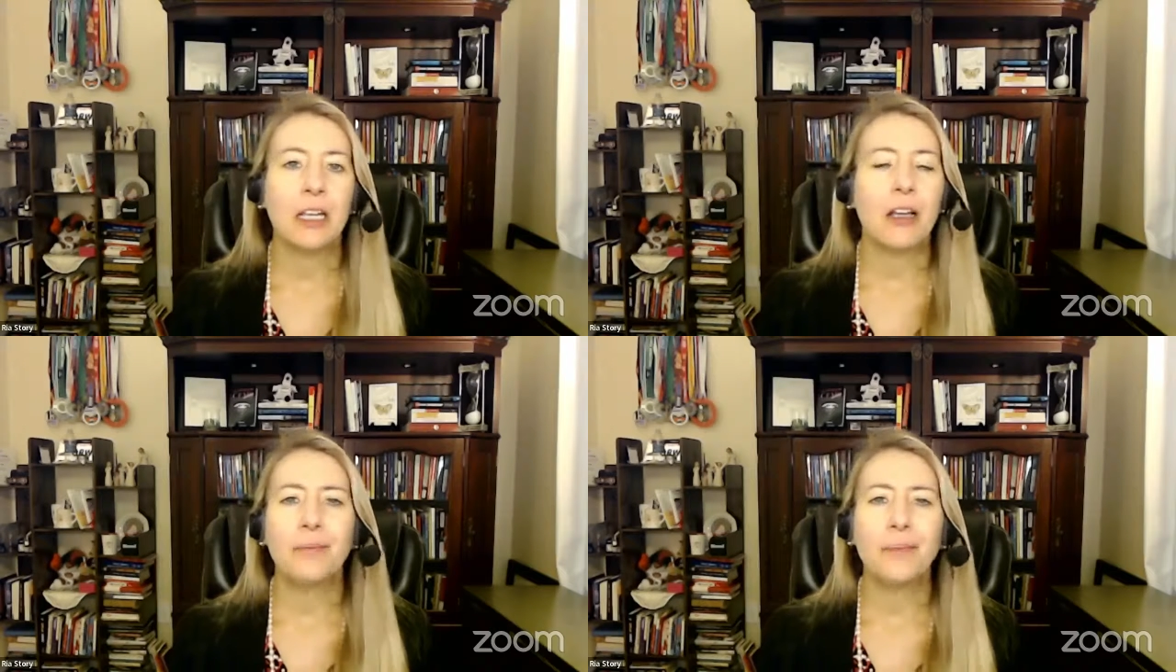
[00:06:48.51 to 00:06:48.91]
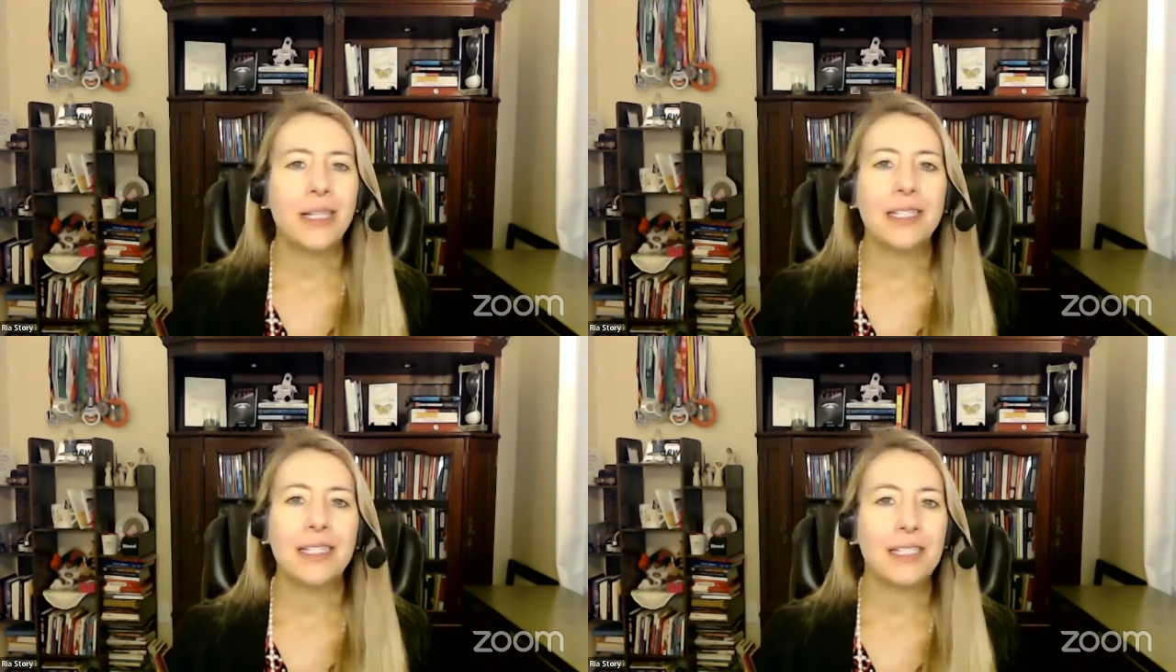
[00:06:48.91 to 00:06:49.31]

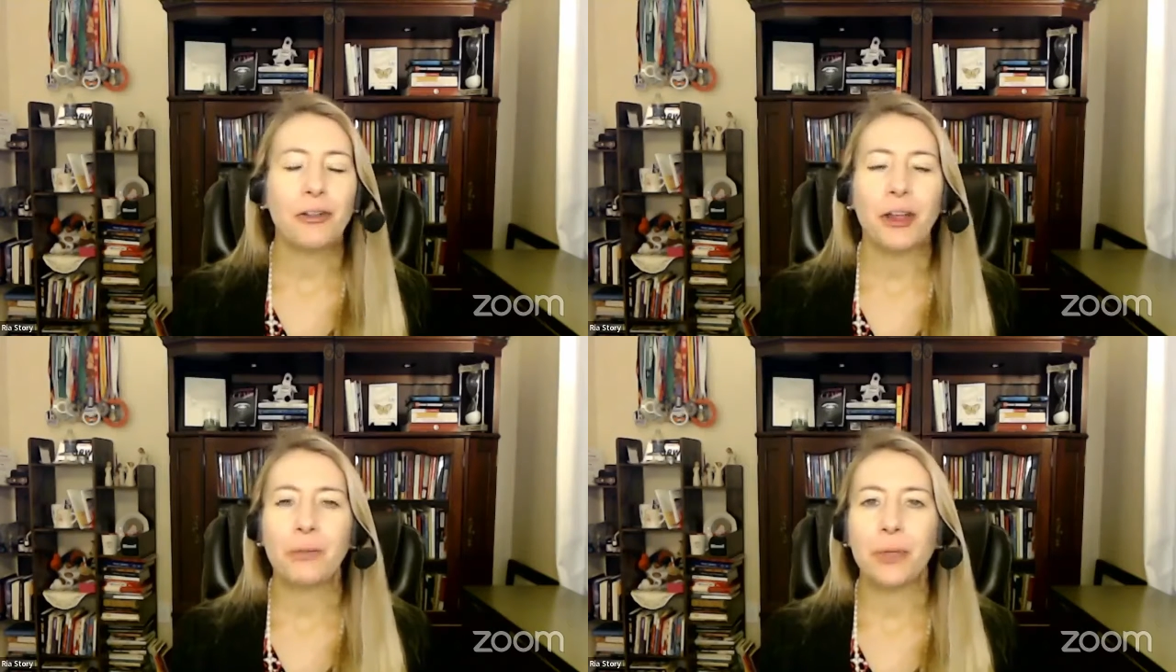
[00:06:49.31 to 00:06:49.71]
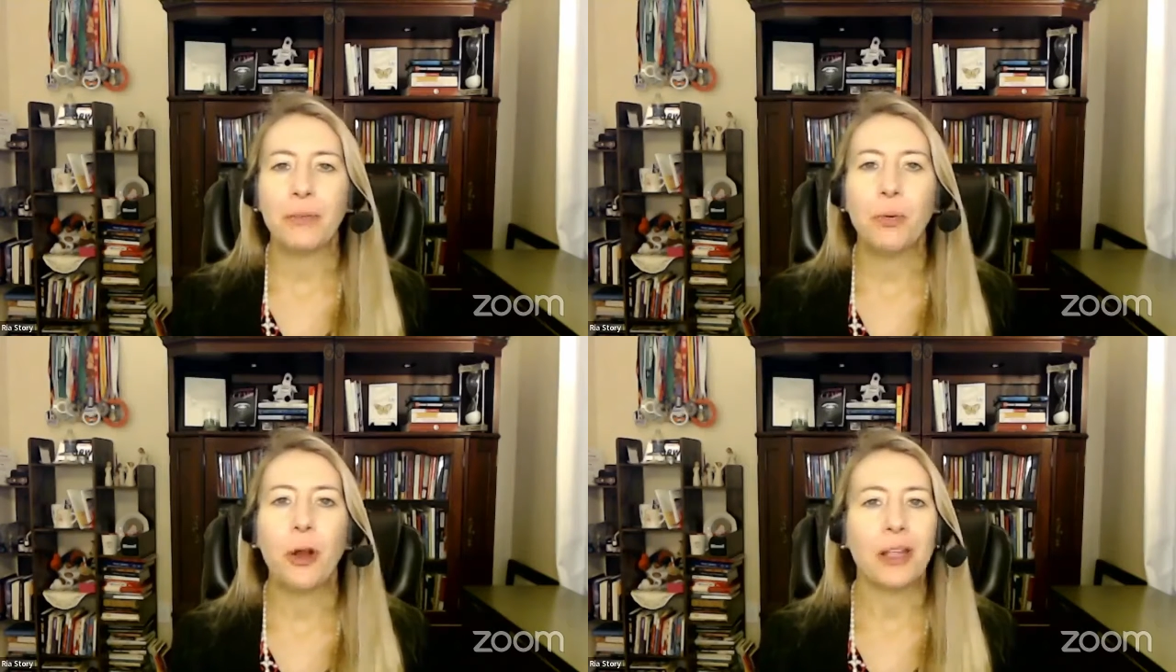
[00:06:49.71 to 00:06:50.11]
Competency is incredibly
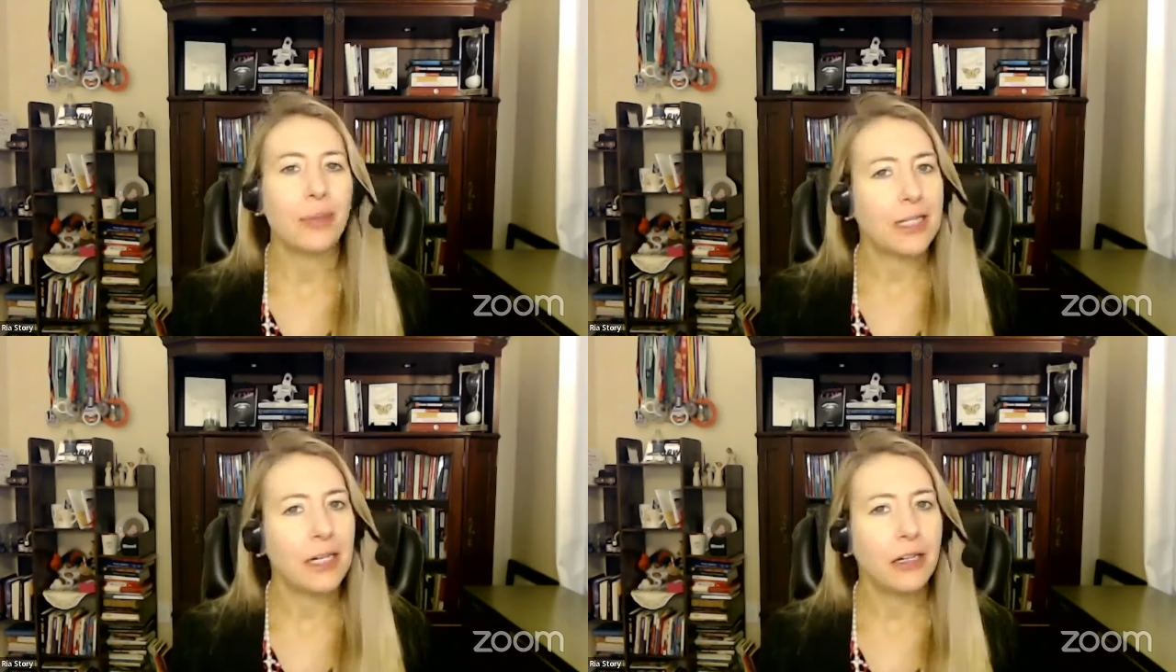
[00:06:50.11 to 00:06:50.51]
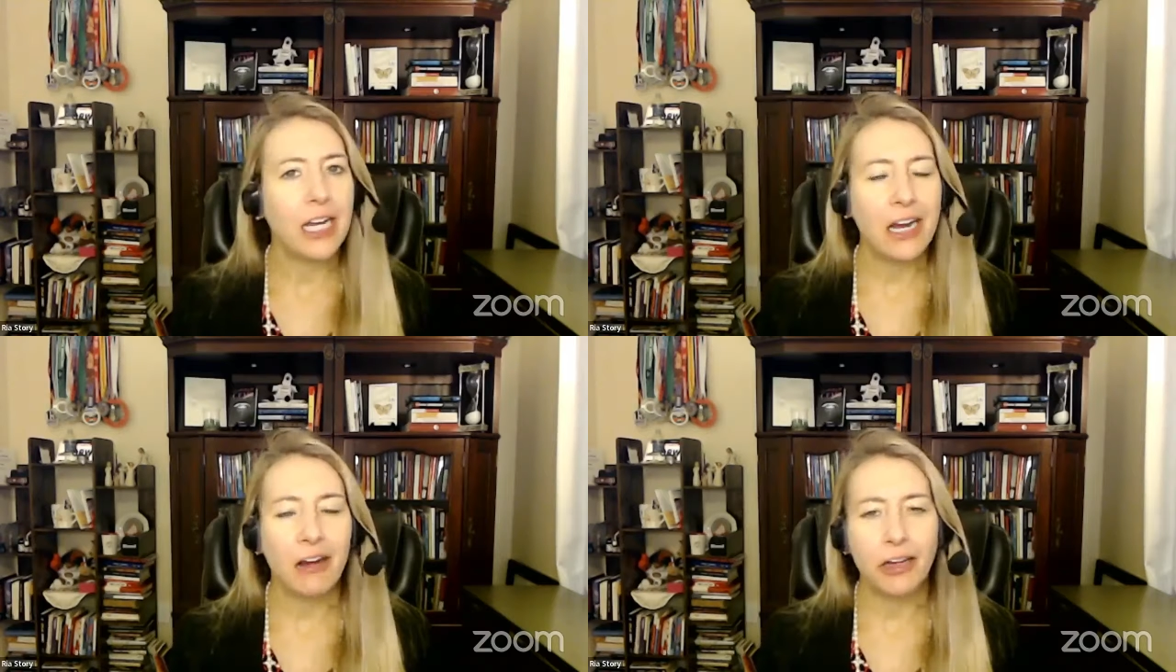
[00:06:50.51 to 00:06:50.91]
important, but it's our
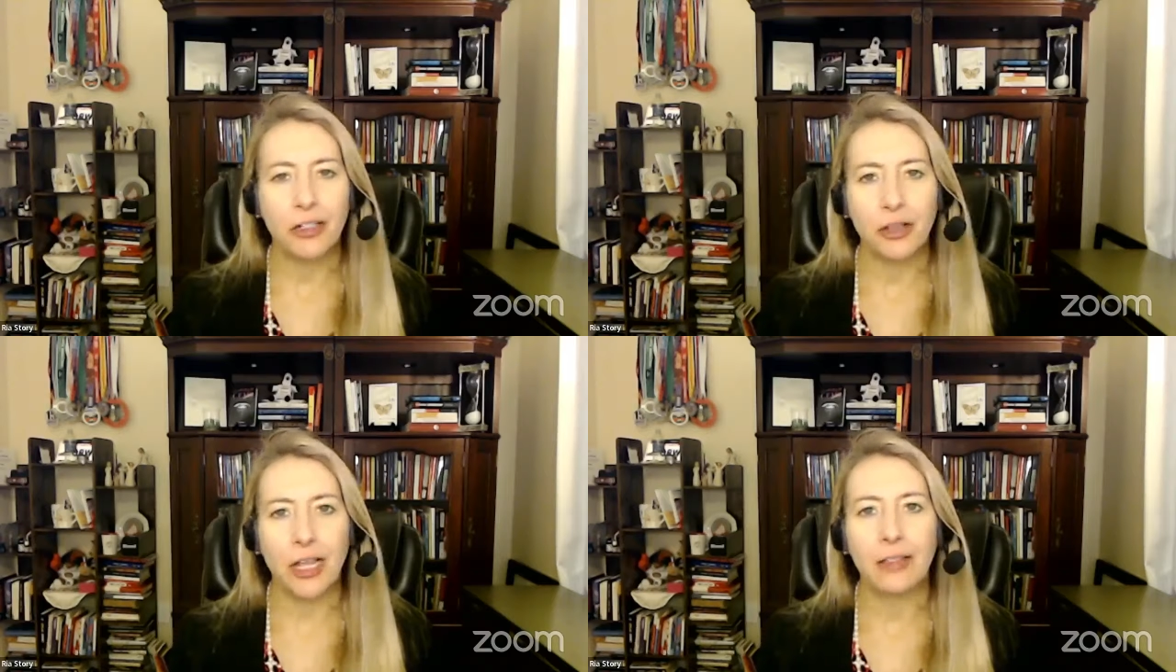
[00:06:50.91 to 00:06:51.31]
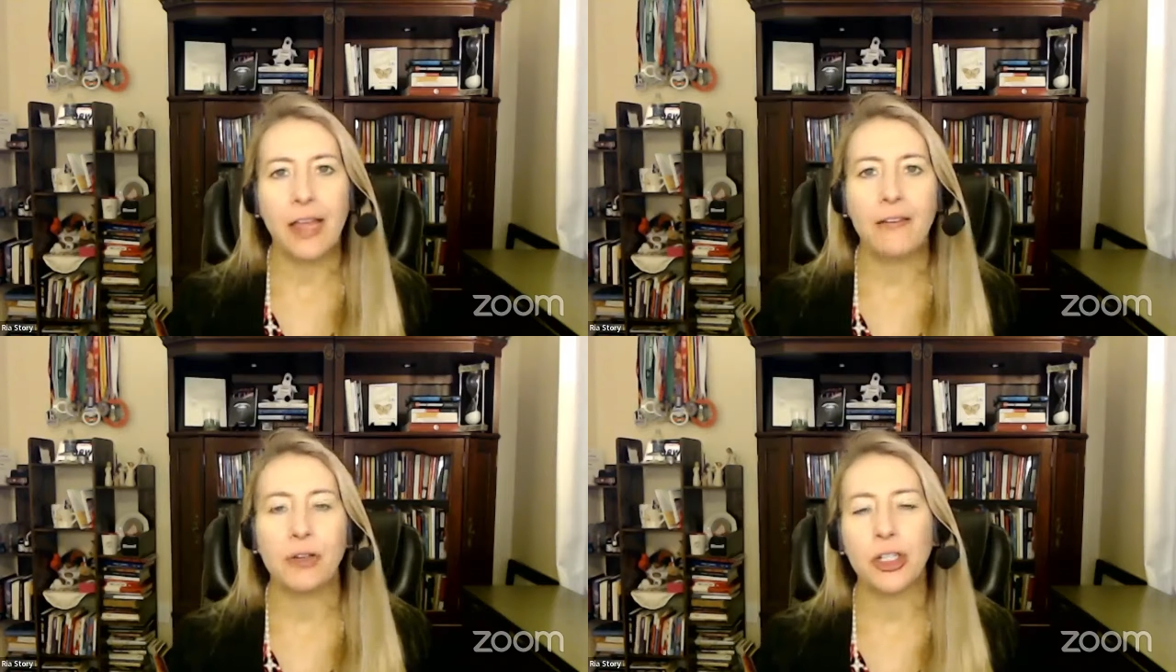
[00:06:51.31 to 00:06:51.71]
character that
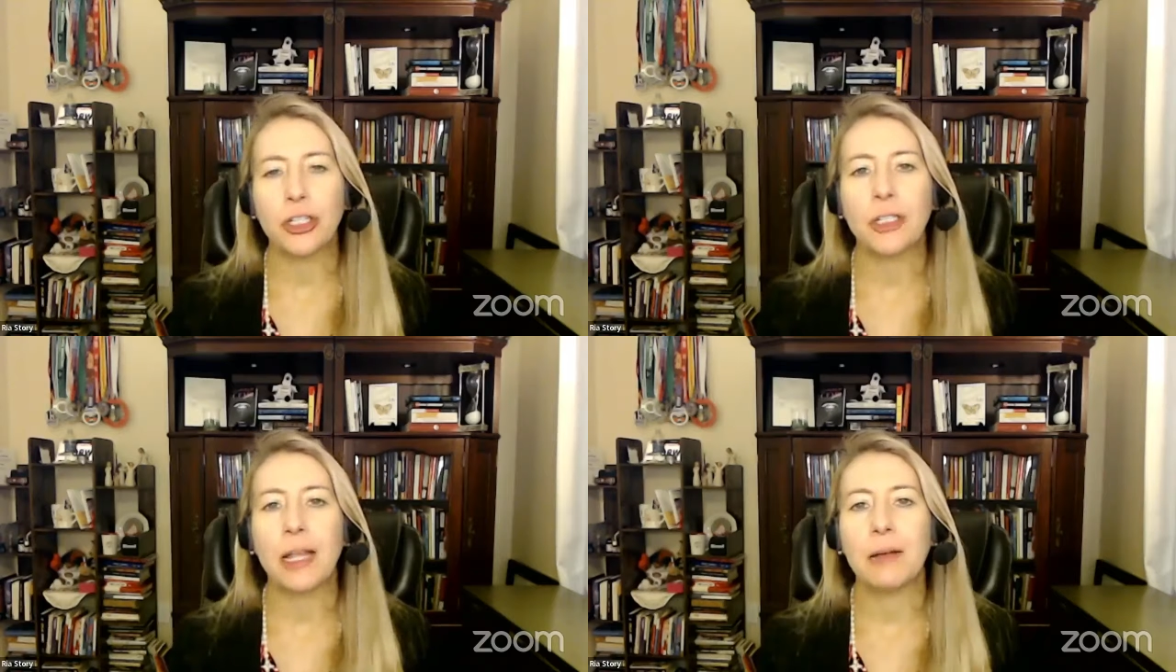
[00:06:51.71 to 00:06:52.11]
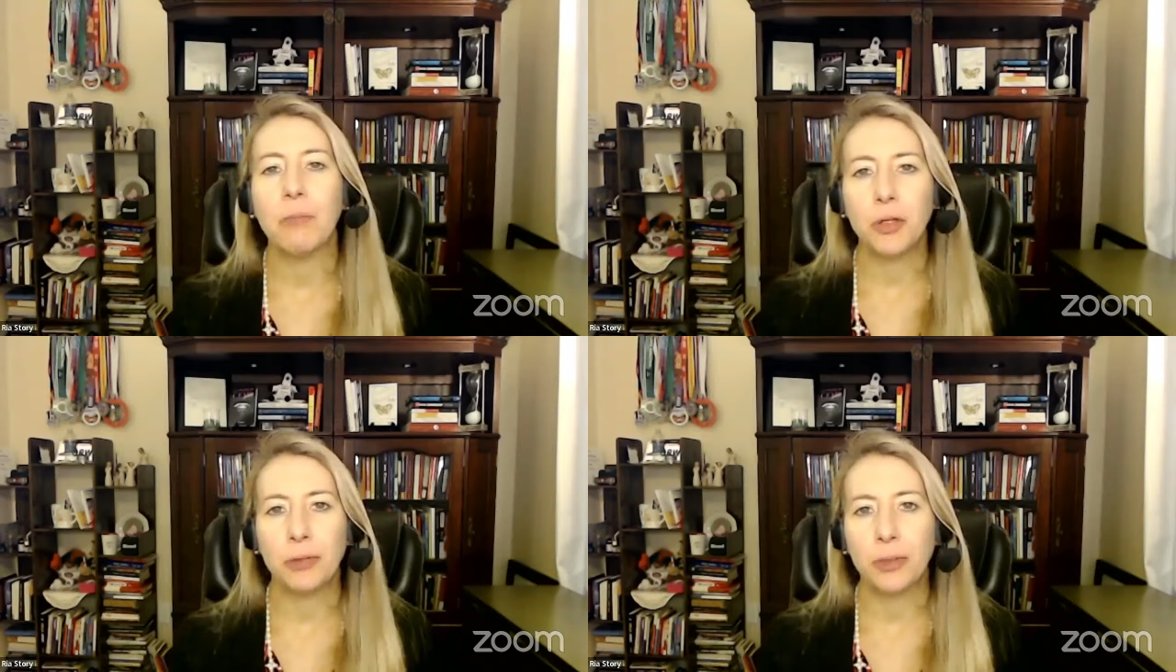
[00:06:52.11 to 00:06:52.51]
leverages and
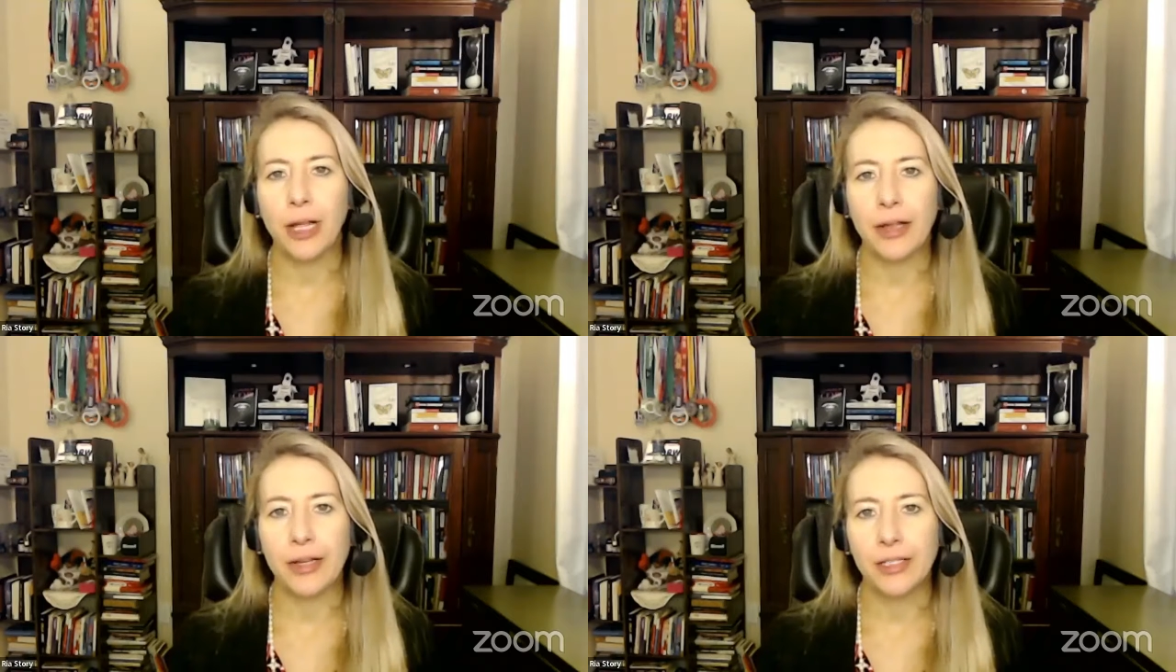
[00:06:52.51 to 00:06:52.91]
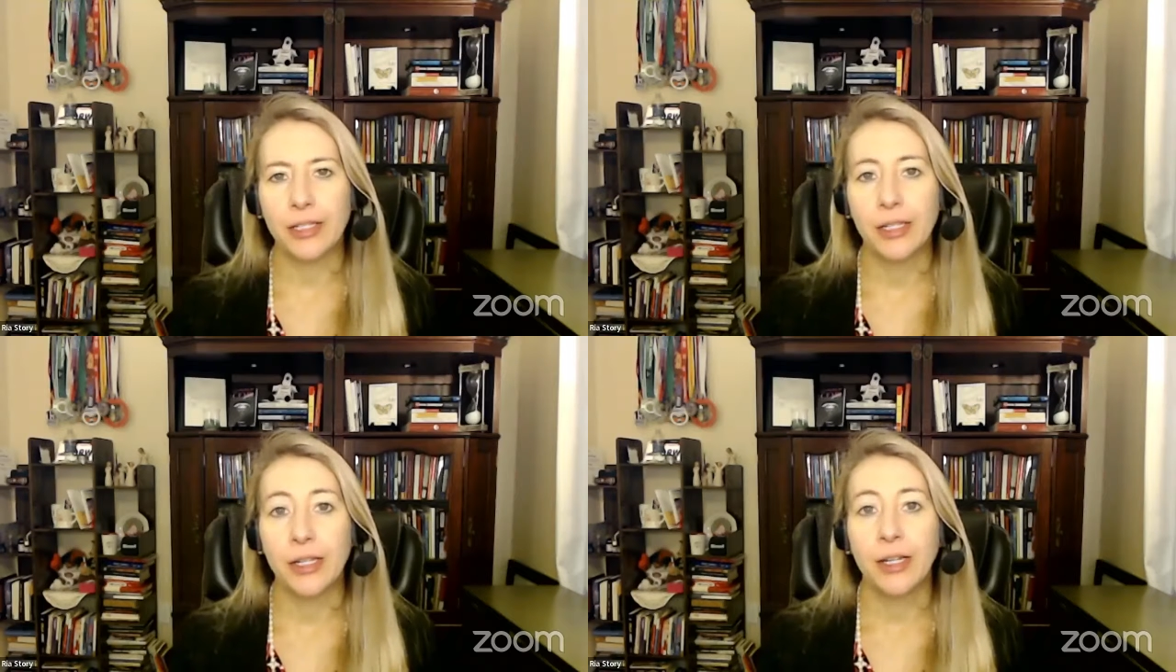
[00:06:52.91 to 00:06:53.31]
multiplies